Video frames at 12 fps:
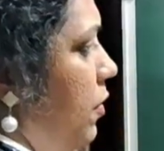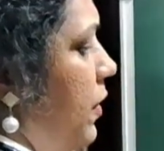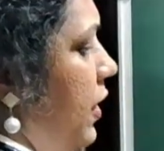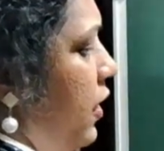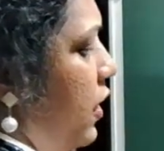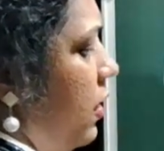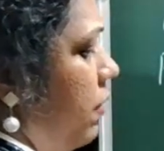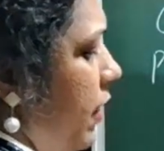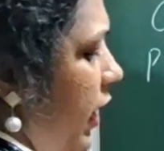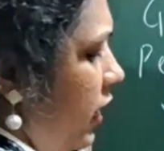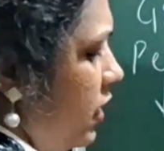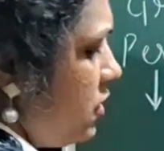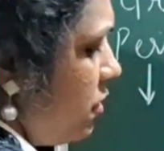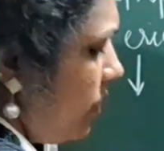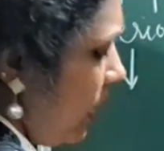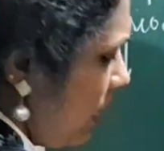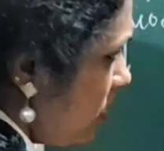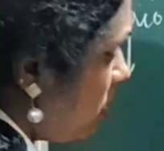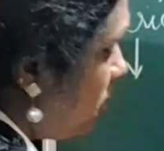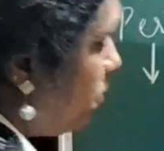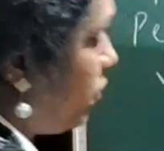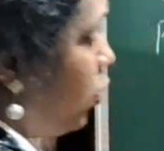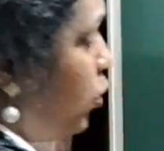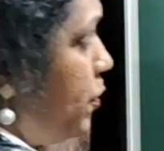beryllium, magnesium,
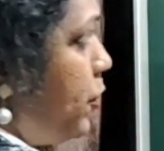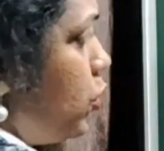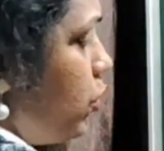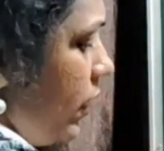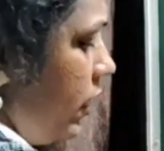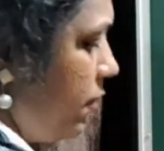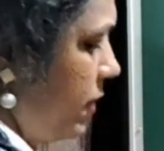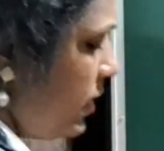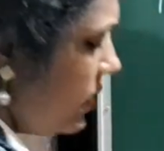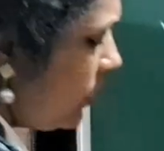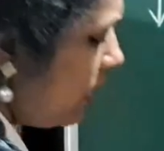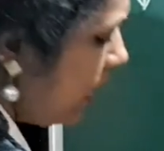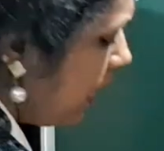calcium group 2 elements